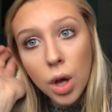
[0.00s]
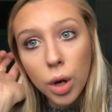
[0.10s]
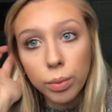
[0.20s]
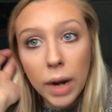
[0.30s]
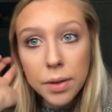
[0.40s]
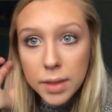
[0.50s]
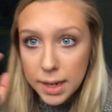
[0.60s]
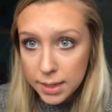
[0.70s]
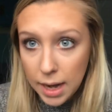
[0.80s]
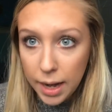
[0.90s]
around
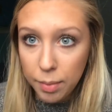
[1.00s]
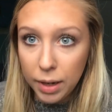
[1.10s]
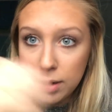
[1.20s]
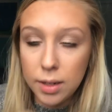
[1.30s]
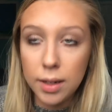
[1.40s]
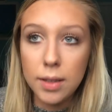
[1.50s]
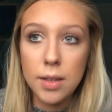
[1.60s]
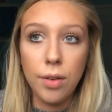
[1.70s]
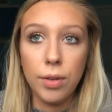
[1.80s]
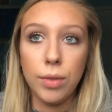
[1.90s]
that time I started
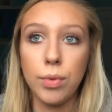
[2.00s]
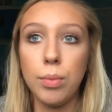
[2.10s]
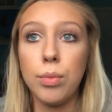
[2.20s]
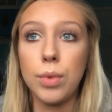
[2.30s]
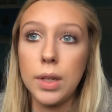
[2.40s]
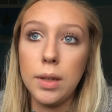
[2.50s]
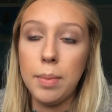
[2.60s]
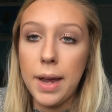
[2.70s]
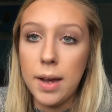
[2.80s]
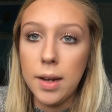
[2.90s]
suffering from really
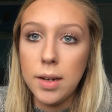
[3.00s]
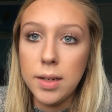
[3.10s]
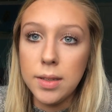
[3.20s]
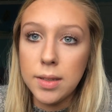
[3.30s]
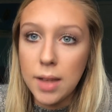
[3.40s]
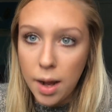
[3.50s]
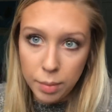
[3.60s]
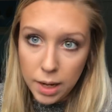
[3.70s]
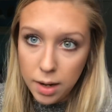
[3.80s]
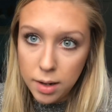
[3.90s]
bad
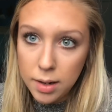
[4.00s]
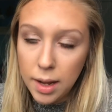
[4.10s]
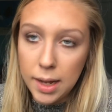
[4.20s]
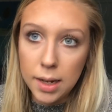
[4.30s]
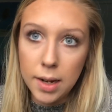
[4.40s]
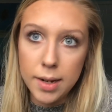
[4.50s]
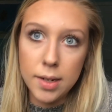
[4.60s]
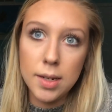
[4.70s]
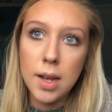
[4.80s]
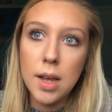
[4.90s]
insomnia,
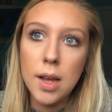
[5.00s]
and